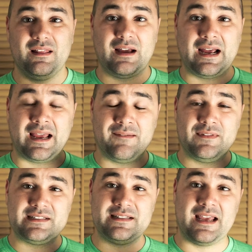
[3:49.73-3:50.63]
I had
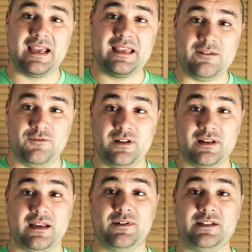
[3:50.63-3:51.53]
this nagging
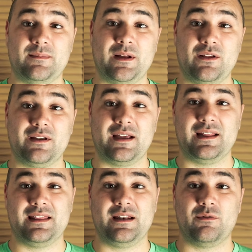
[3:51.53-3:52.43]
feeling every time I look at
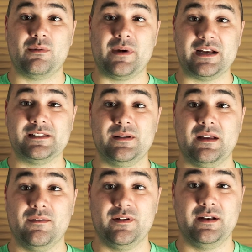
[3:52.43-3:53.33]
it that it reminds me
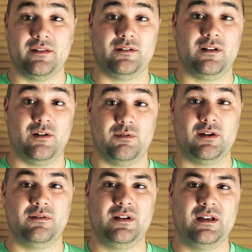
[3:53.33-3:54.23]
of another
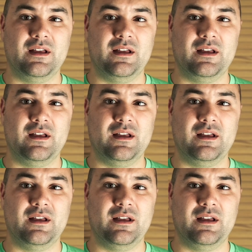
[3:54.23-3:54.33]
logo.